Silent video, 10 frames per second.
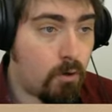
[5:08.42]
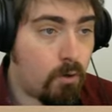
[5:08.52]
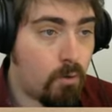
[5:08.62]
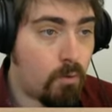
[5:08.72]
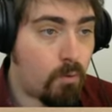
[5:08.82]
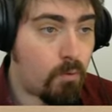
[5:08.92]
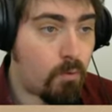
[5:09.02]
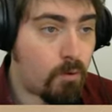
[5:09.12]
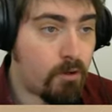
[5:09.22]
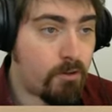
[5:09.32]
Ooh,
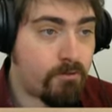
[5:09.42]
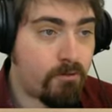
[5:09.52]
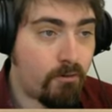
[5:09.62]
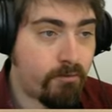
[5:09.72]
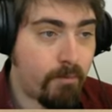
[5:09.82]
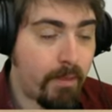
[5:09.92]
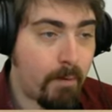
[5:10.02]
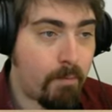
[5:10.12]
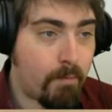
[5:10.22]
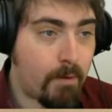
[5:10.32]
good drop from
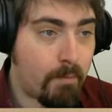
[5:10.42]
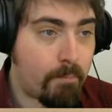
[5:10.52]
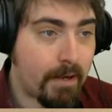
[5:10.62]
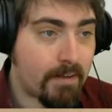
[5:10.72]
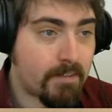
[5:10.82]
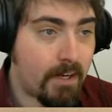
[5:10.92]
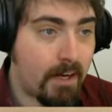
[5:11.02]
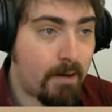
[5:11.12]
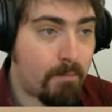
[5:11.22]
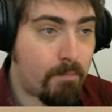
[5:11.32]
that bomber picks
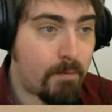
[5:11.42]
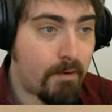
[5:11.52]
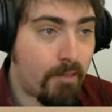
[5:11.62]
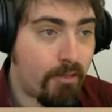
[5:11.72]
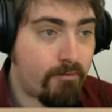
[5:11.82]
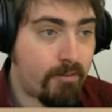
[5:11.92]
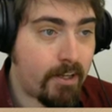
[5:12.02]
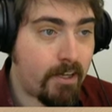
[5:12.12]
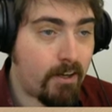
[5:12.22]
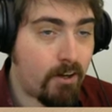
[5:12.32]
up
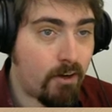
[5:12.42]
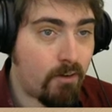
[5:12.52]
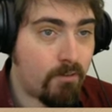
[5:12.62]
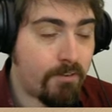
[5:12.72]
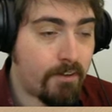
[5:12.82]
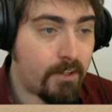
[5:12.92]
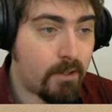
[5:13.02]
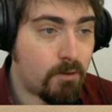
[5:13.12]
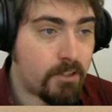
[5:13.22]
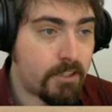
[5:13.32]
three of
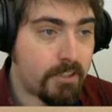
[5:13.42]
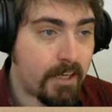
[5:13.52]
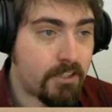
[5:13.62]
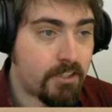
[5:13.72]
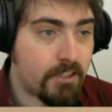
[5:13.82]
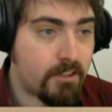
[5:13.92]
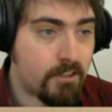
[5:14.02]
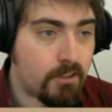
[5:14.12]
Yoji's N Gs.